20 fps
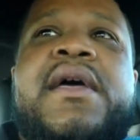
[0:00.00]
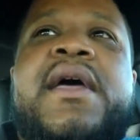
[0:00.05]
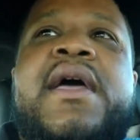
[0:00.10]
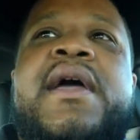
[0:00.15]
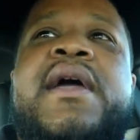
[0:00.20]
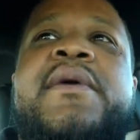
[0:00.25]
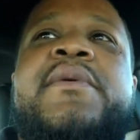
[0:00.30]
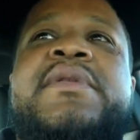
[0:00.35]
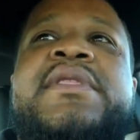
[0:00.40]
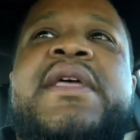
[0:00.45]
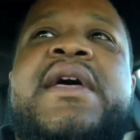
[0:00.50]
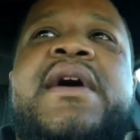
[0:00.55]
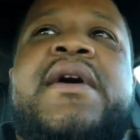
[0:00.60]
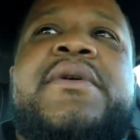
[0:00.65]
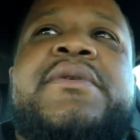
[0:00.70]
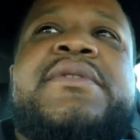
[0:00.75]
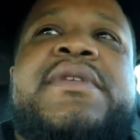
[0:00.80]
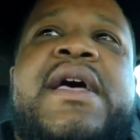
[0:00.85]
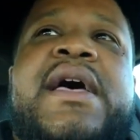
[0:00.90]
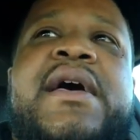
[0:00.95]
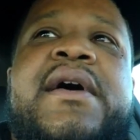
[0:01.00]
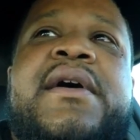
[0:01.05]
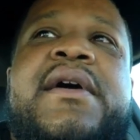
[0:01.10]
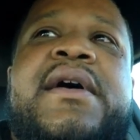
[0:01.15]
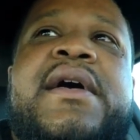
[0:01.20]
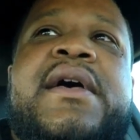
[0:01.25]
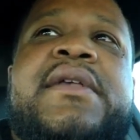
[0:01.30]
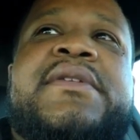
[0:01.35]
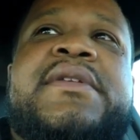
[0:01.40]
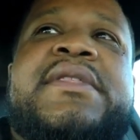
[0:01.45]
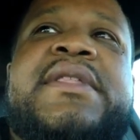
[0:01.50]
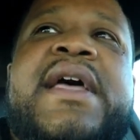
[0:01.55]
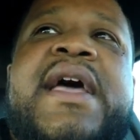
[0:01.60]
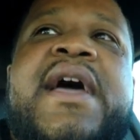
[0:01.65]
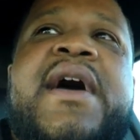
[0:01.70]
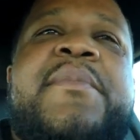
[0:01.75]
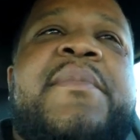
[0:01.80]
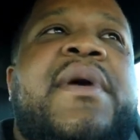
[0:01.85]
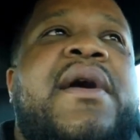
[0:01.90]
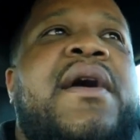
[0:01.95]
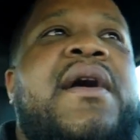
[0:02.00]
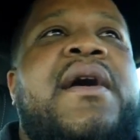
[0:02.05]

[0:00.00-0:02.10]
Hey, what the hell is that? That's a damn,